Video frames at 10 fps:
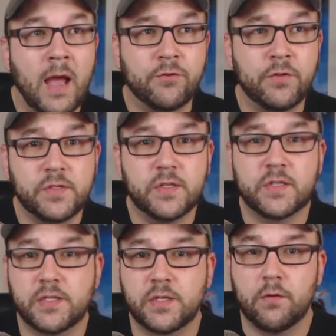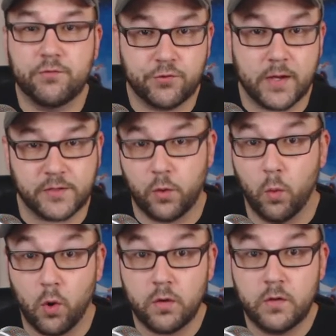after the success of
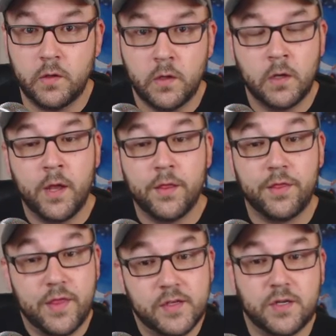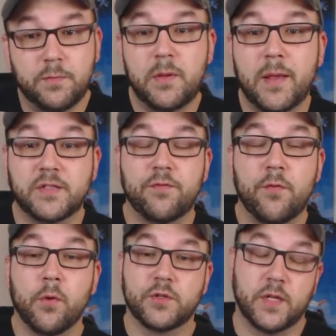Jurassic World, this to me makes
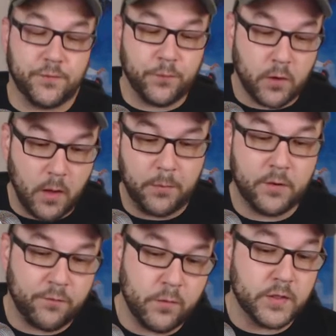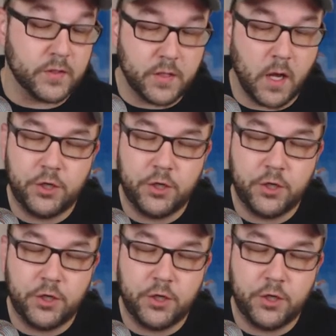even more sense for a couple of different reasons.